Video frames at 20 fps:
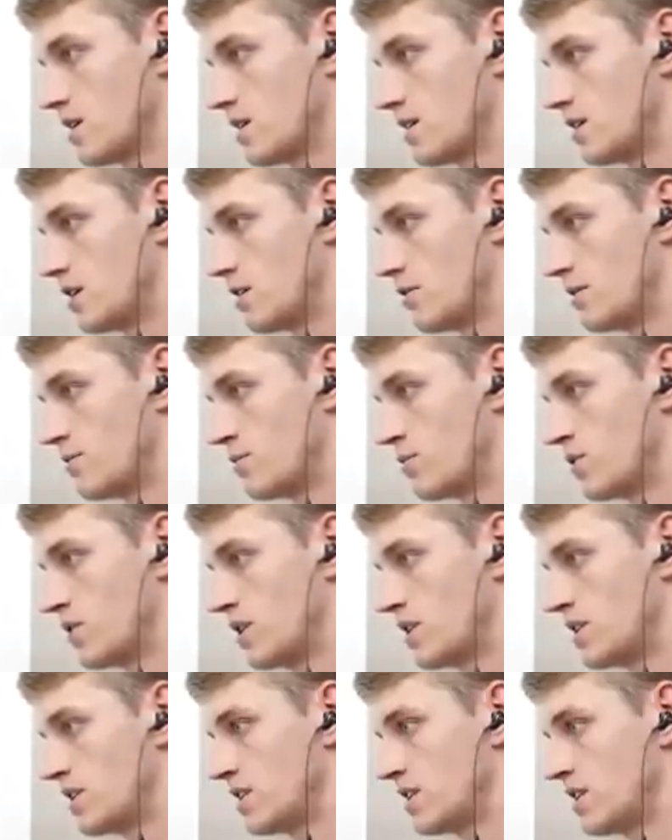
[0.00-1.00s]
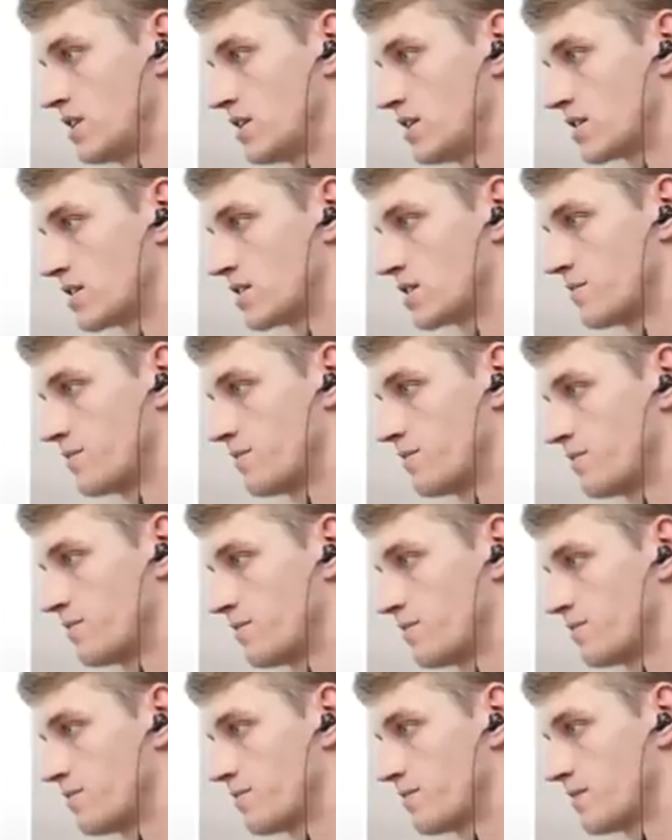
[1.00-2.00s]
That'll be pretty awesome.
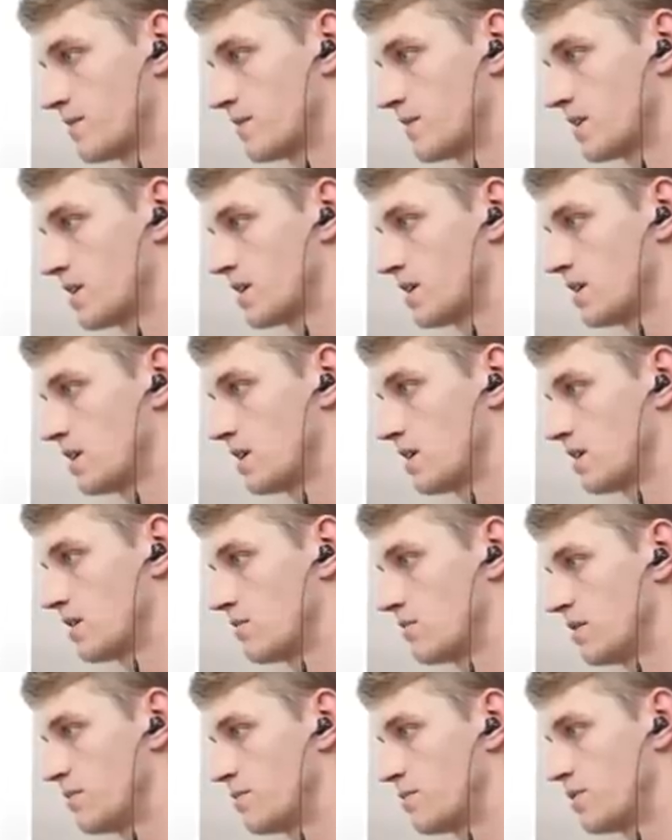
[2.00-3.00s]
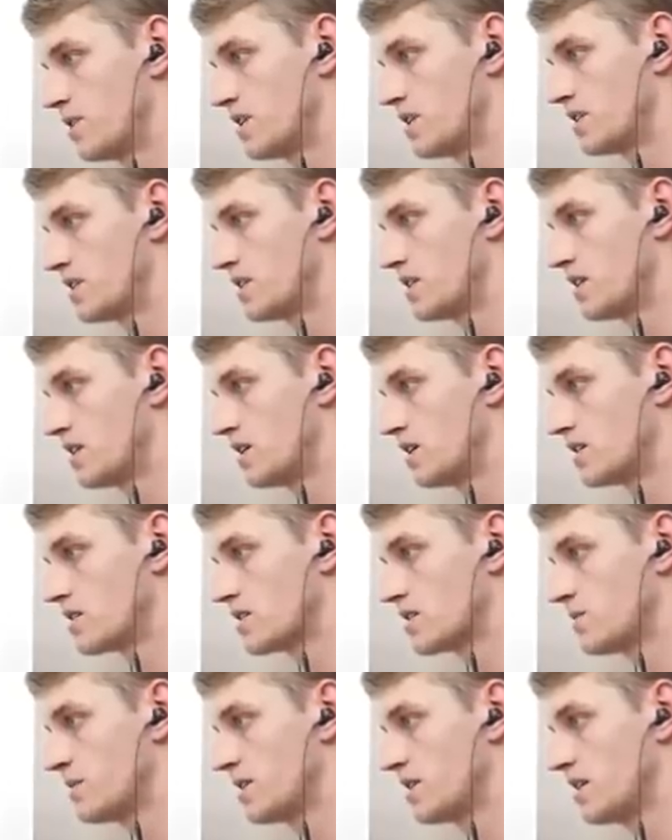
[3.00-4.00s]
Be pretty
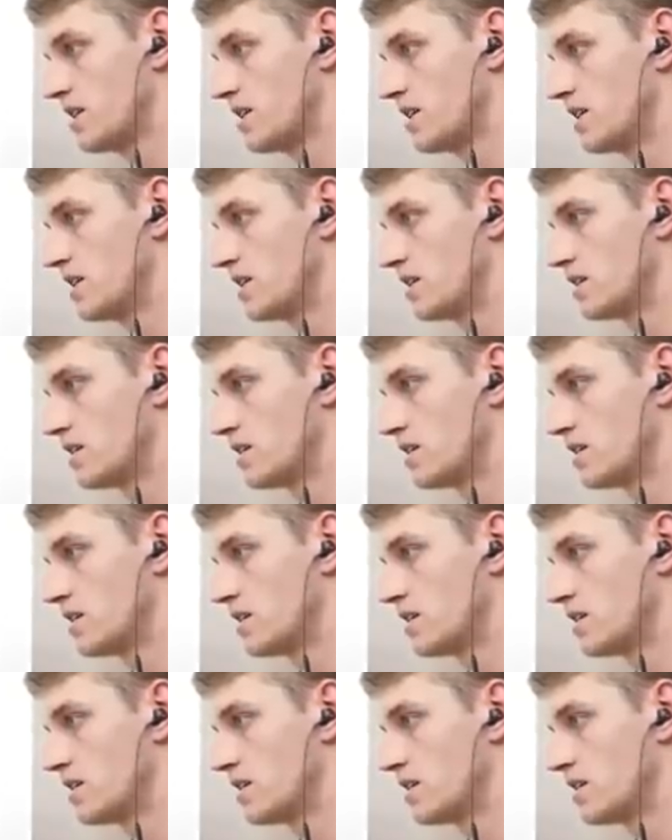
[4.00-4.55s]
awesome indeed.